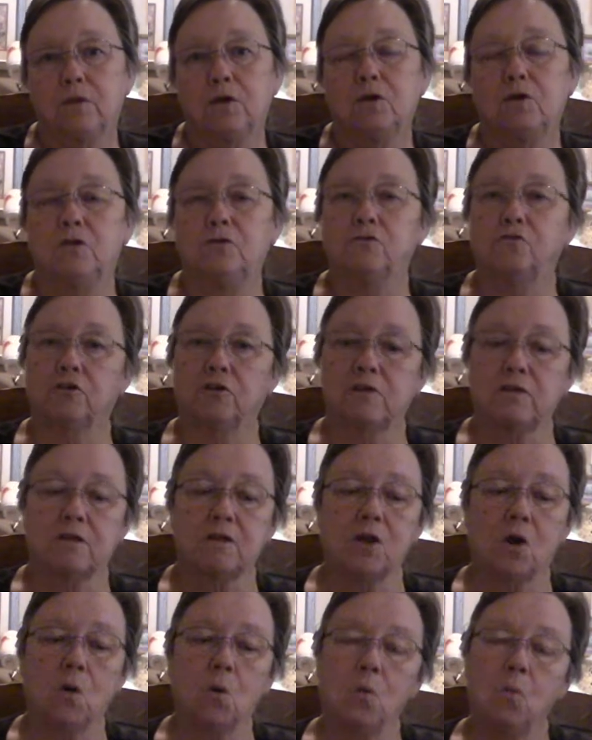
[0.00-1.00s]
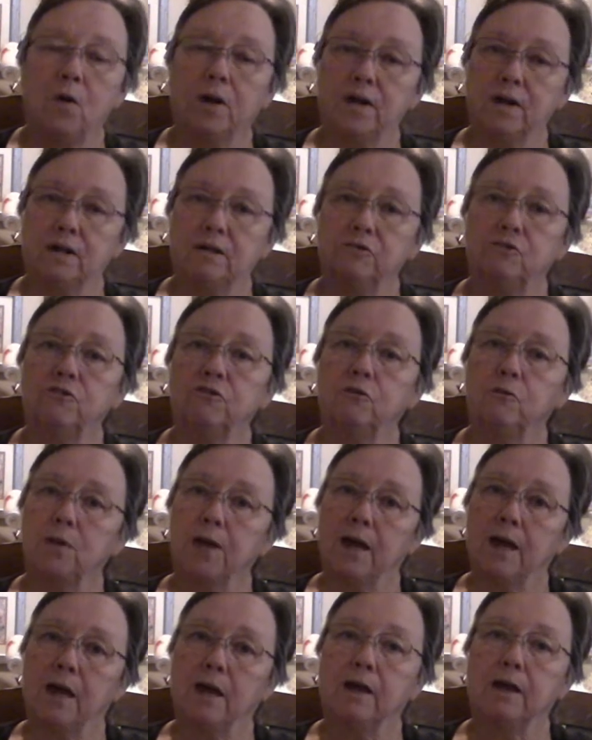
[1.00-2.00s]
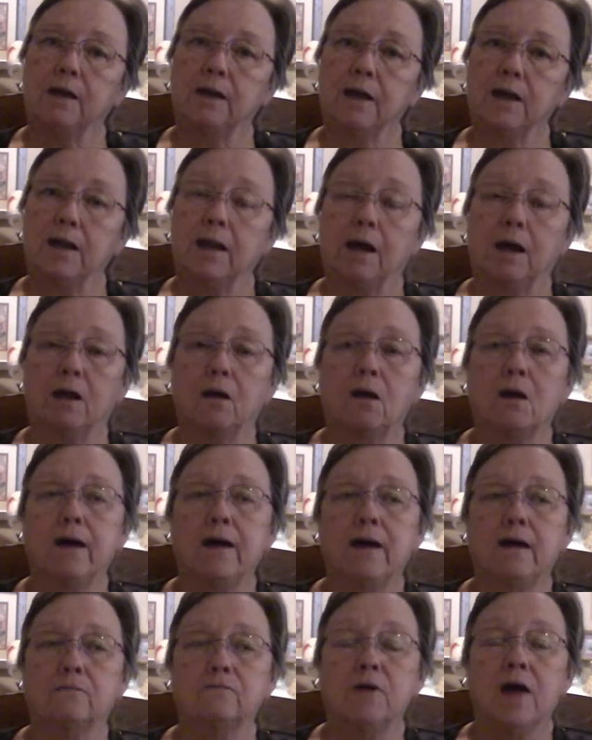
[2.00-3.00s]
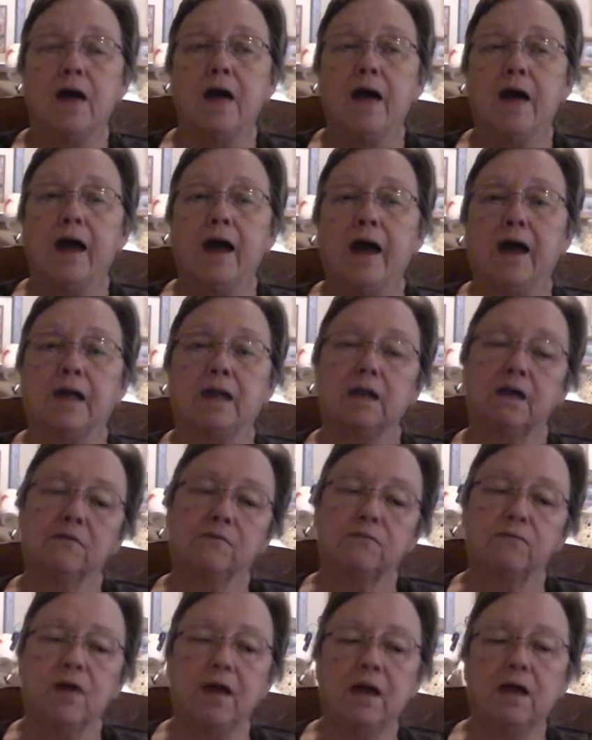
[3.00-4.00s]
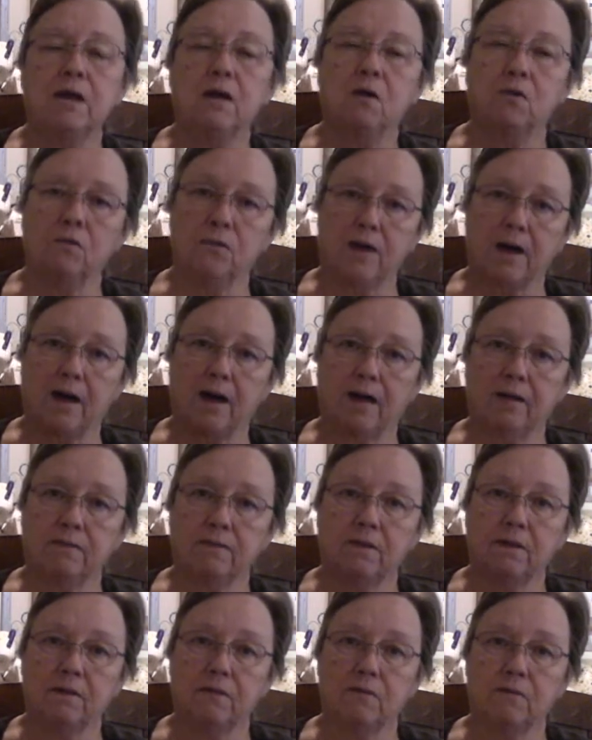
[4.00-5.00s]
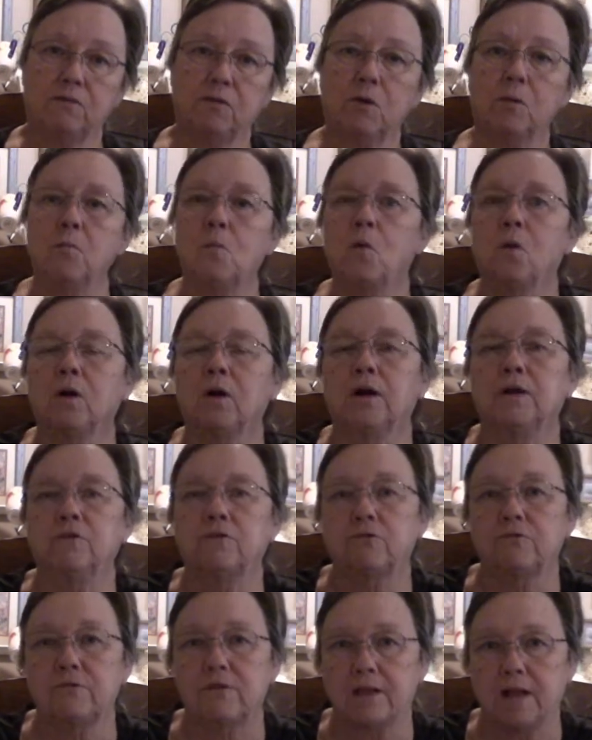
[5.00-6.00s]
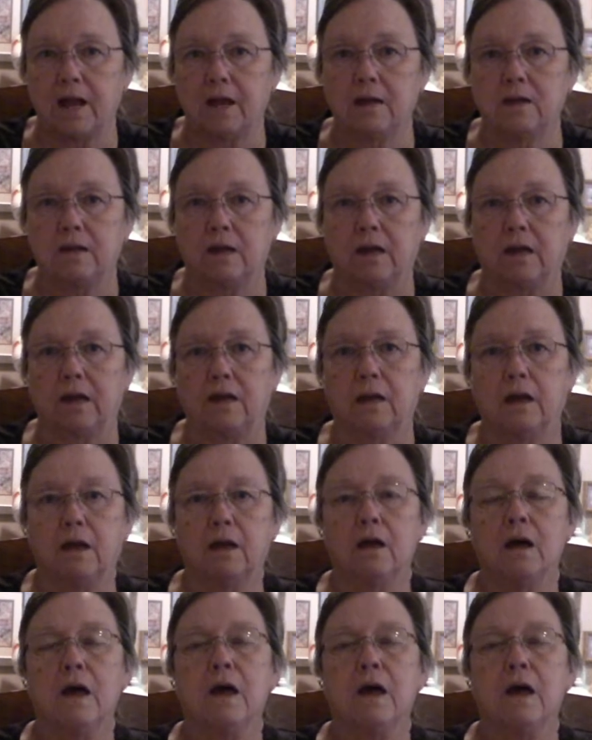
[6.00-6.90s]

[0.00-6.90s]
You just know what it is you can and cannot have. And if they know that, they're more understanding.